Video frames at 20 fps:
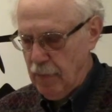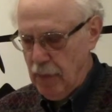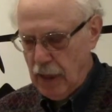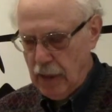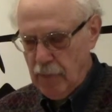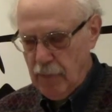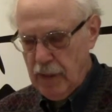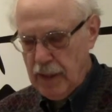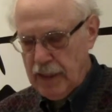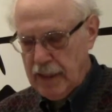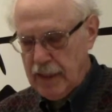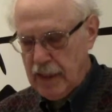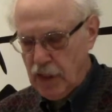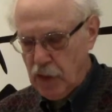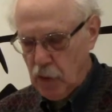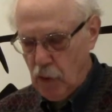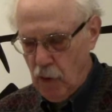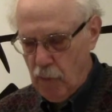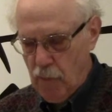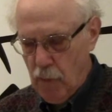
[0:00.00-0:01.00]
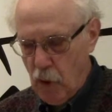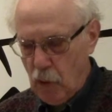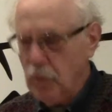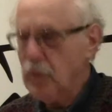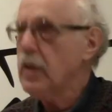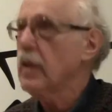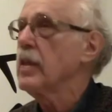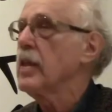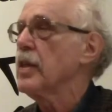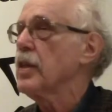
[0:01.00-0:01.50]
big business sought
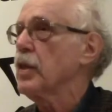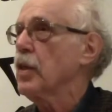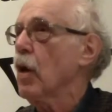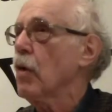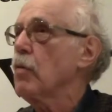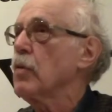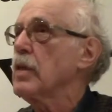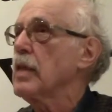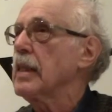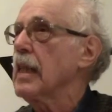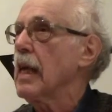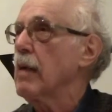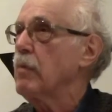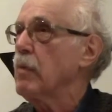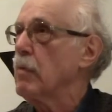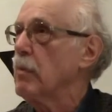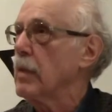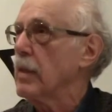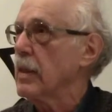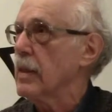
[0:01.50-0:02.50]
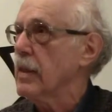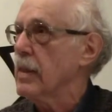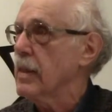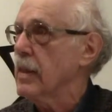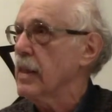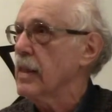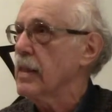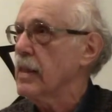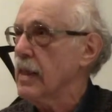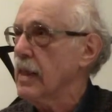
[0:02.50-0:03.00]
both to discourage labor
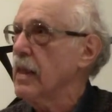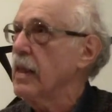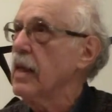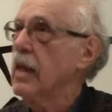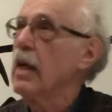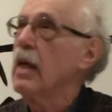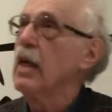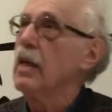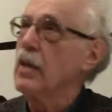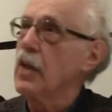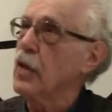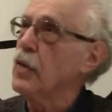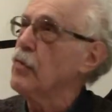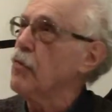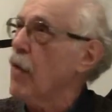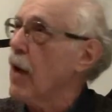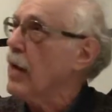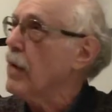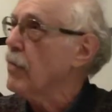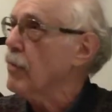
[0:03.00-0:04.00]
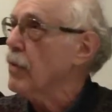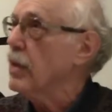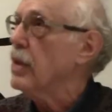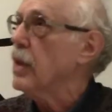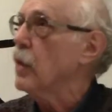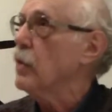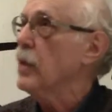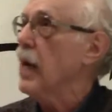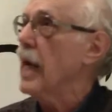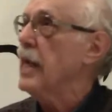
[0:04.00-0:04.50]
militancy, the threat of
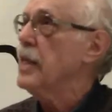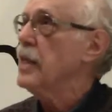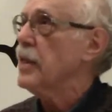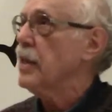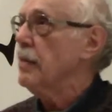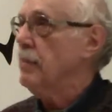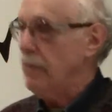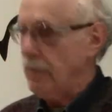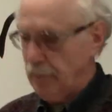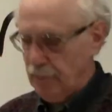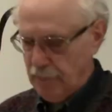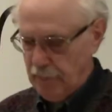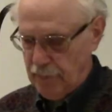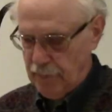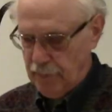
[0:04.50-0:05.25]
relocation,